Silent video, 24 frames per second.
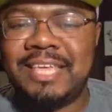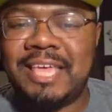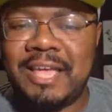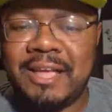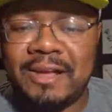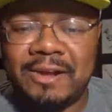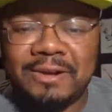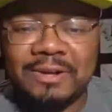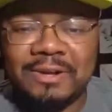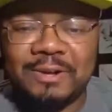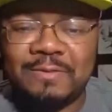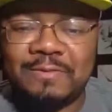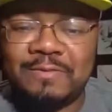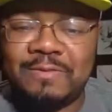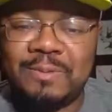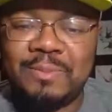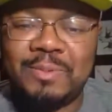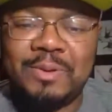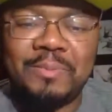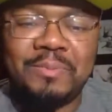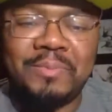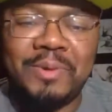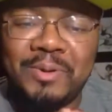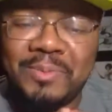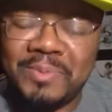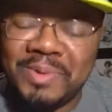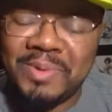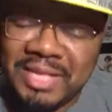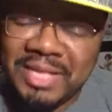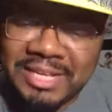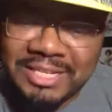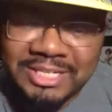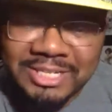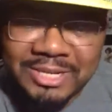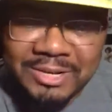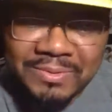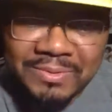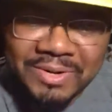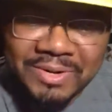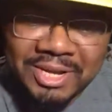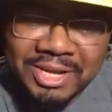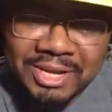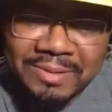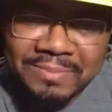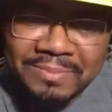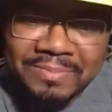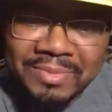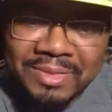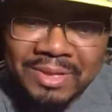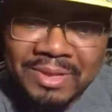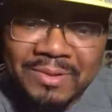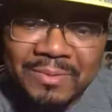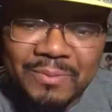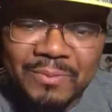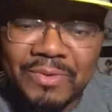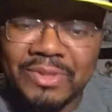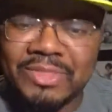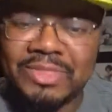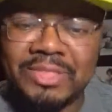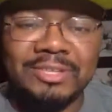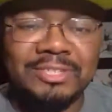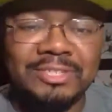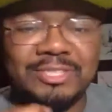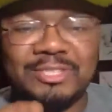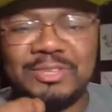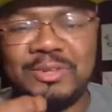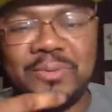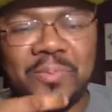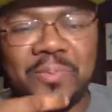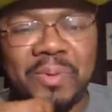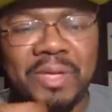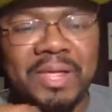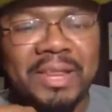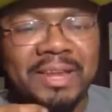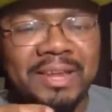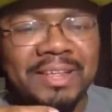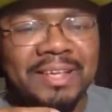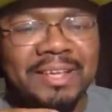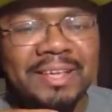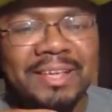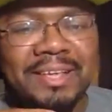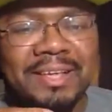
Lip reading: character from the moment he showed up with the stupid